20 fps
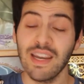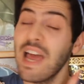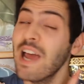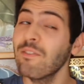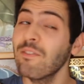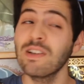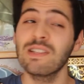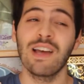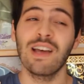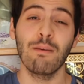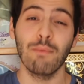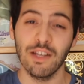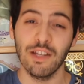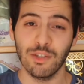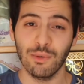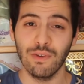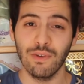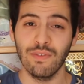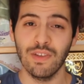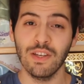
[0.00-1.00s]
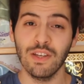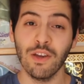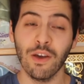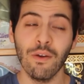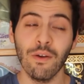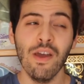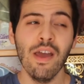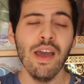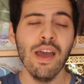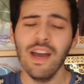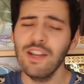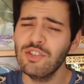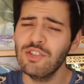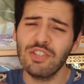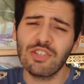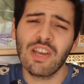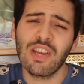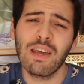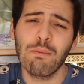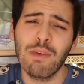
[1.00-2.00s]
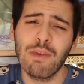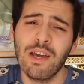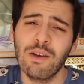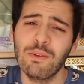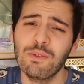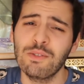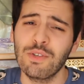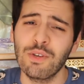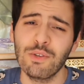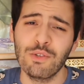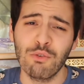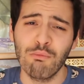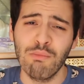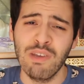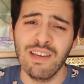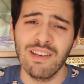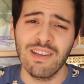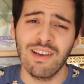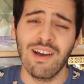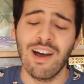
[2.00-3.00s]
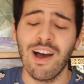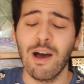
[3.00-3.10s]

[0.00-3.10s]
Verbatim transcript: every time I do a video, and just check me out on social media.